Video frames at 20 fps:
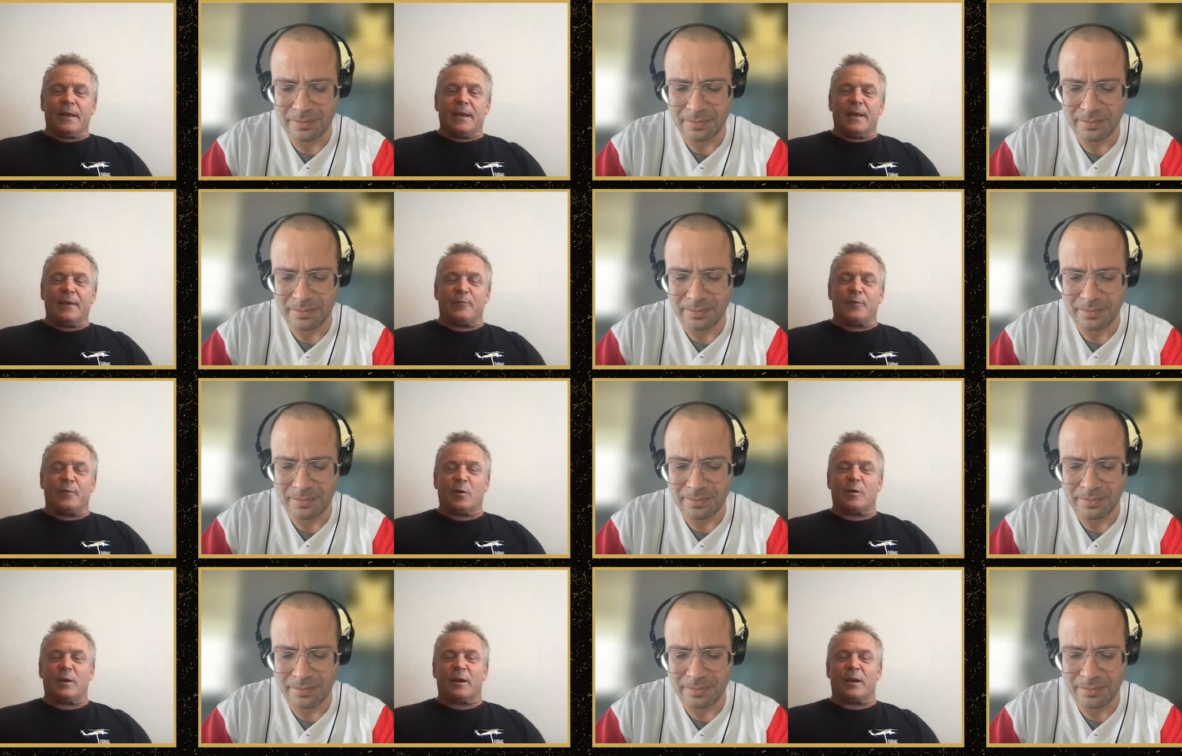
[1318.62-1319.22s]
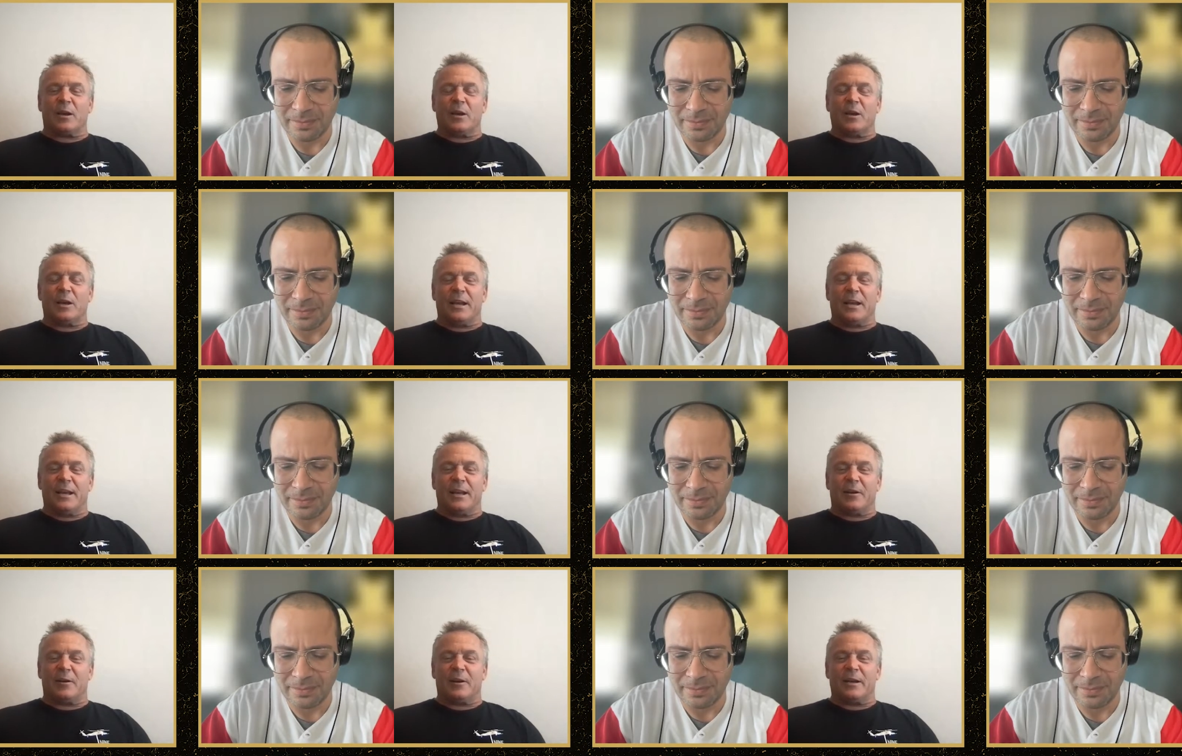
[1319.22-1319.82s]
Speaker 1: if you're a good
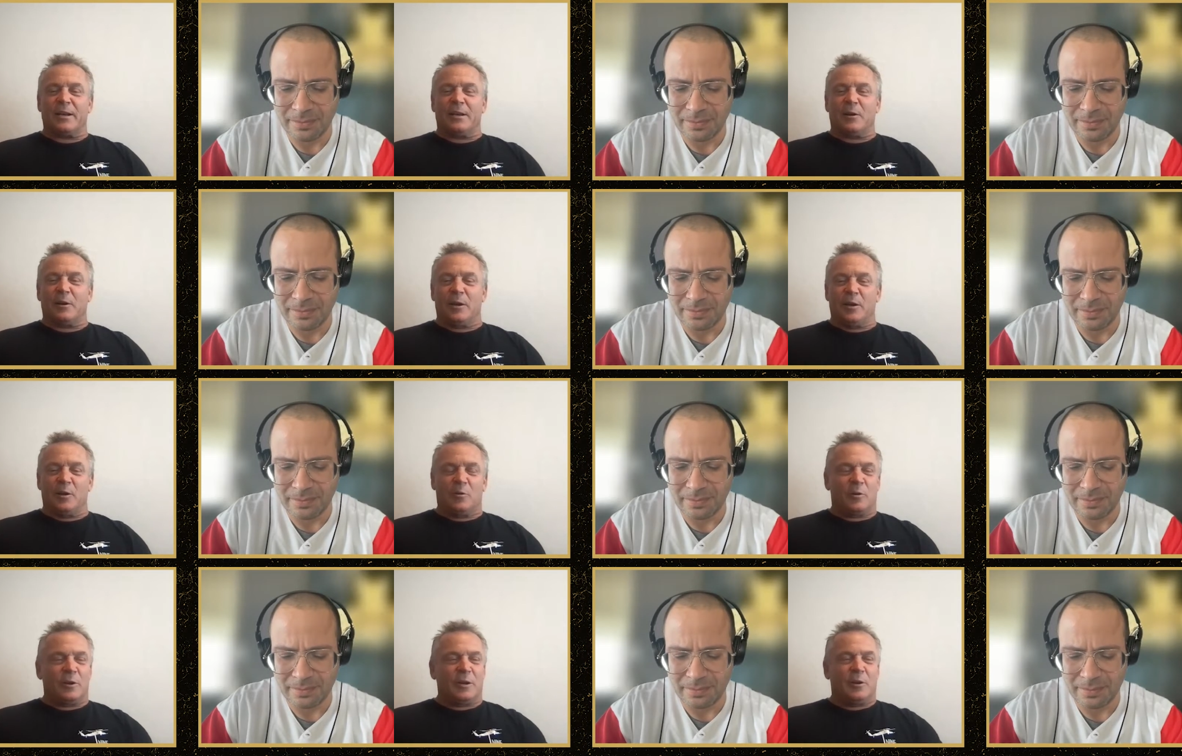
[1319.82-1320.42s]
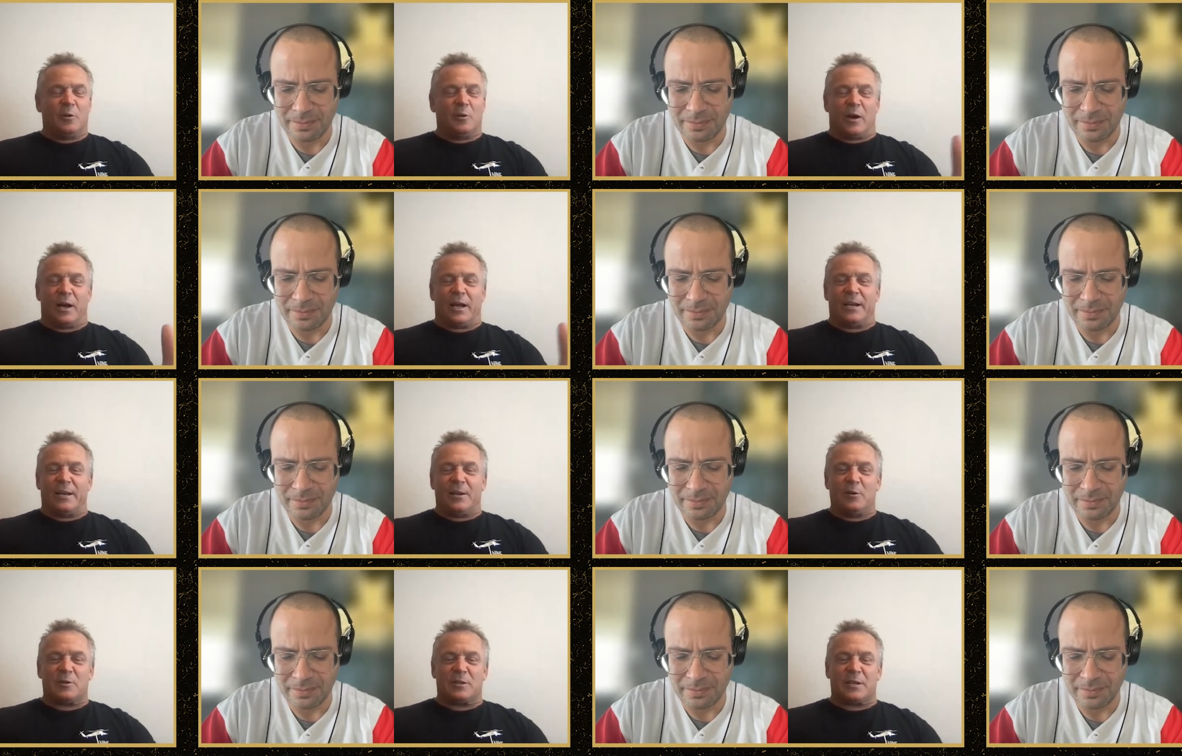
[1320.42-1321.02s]
hitter and you, you, you know how
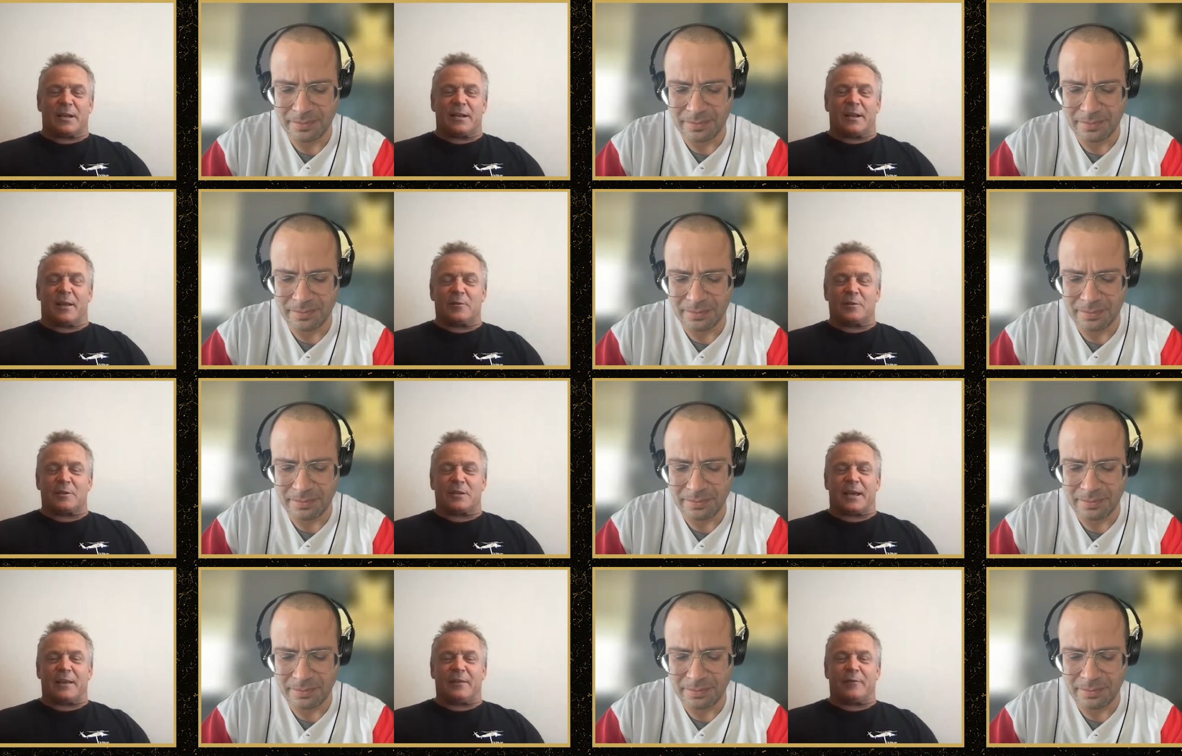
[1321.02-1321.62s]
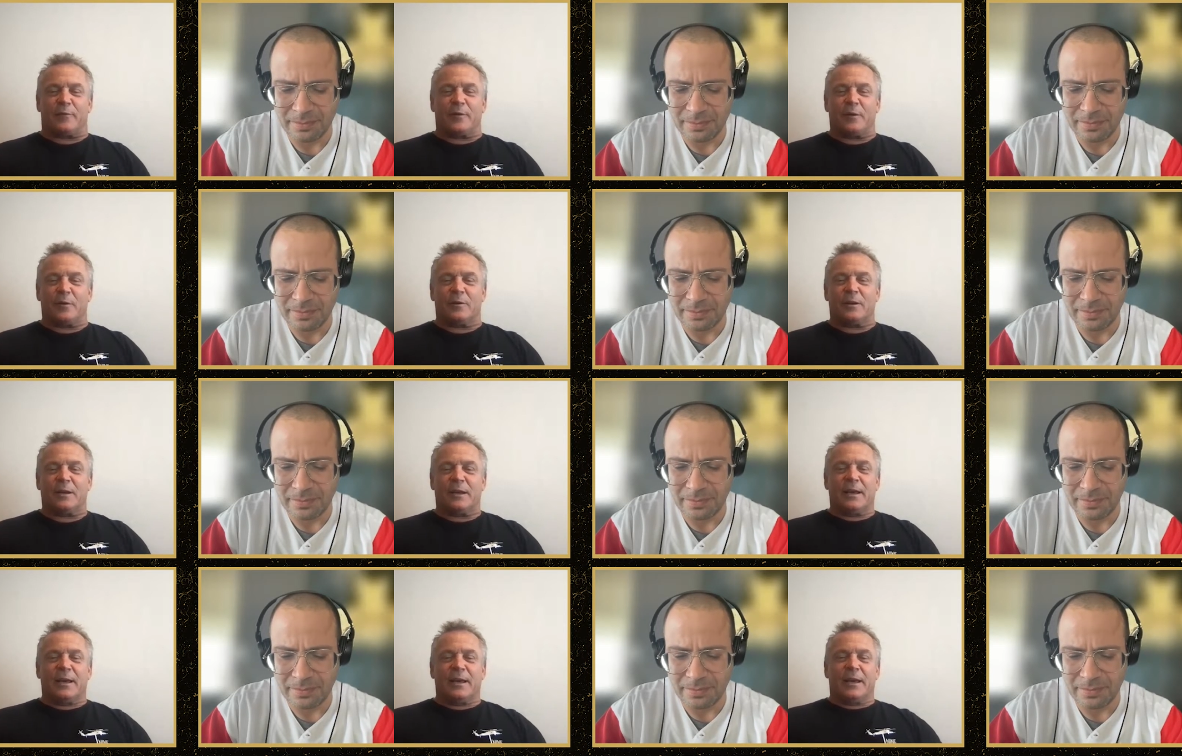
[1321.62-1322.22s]
to use that other side of the field,
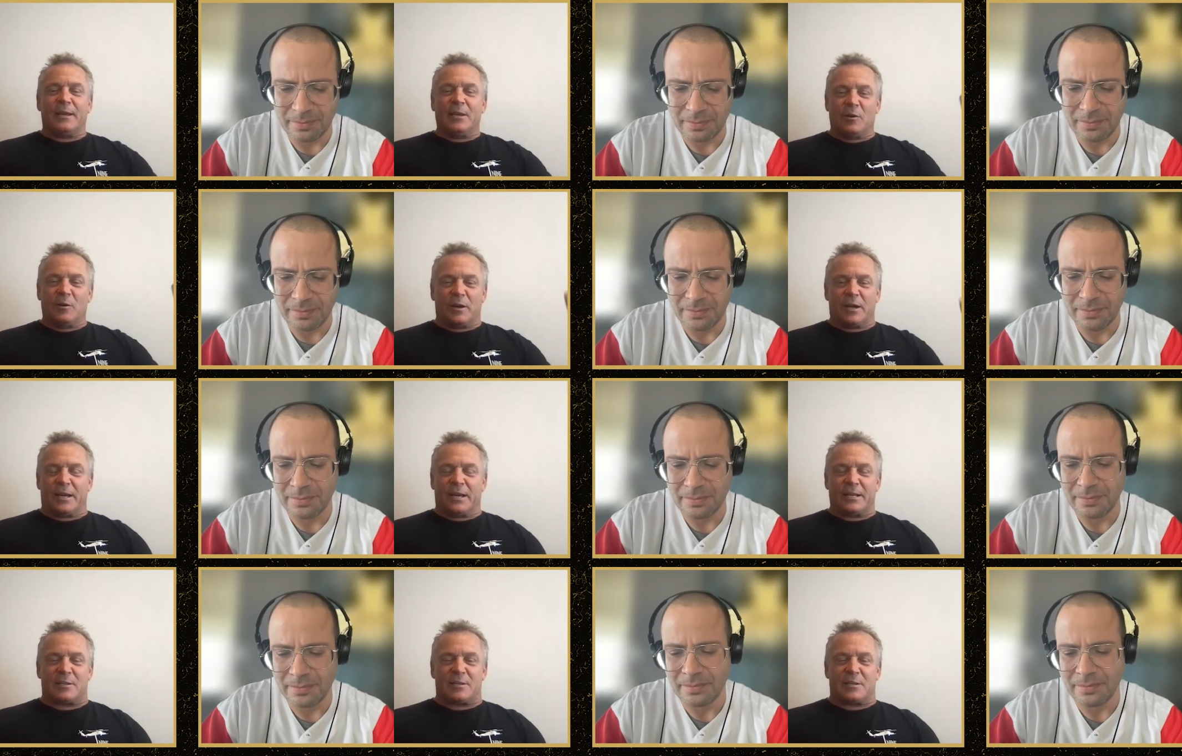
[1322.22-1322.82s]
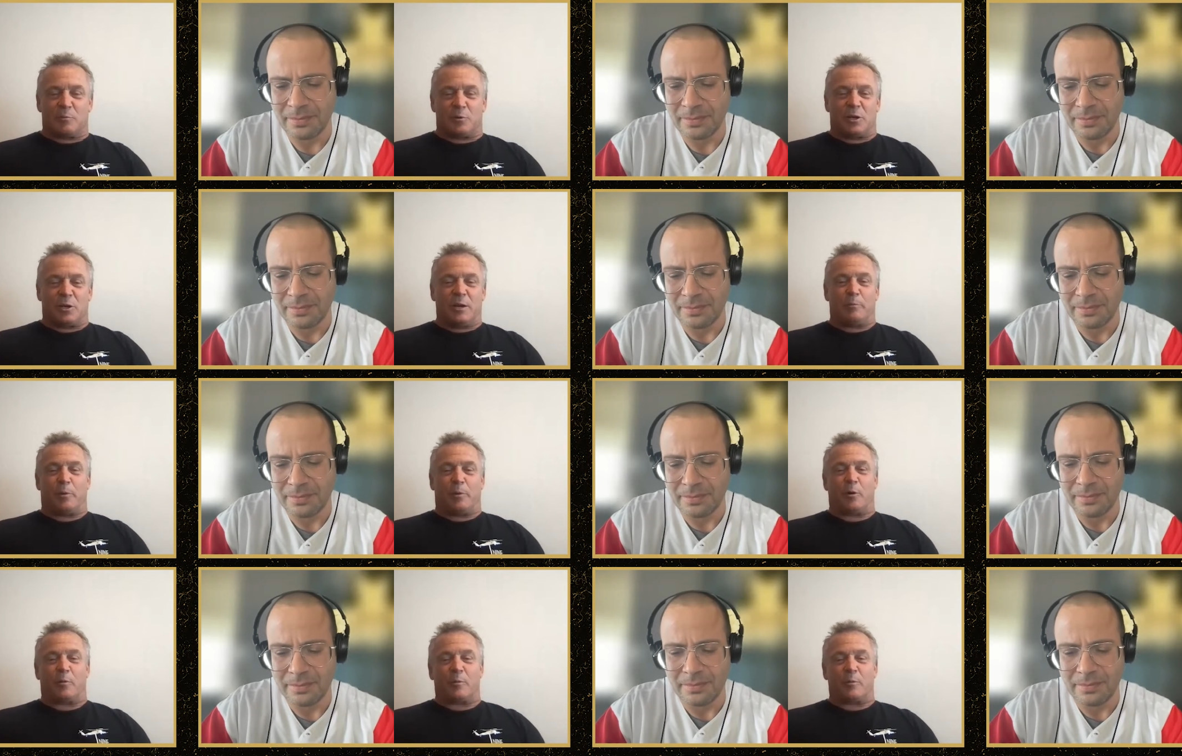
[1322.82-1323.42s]
you can get some
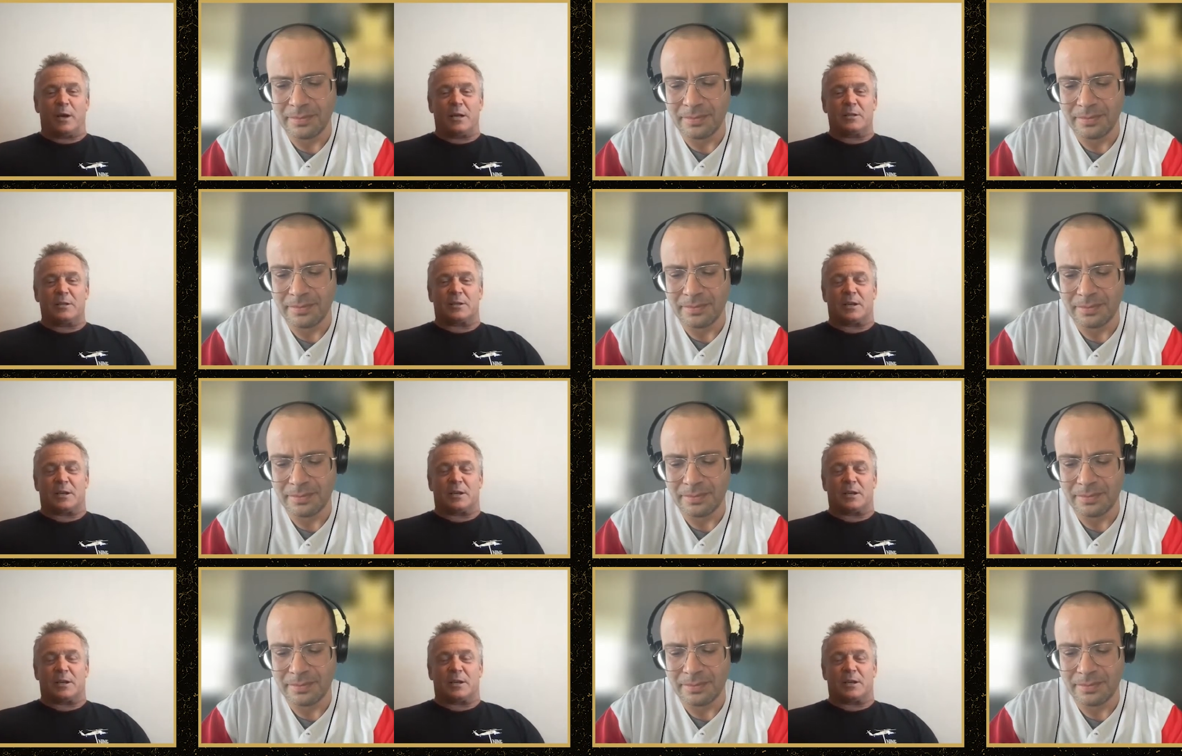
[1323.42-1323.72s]
cheap home runs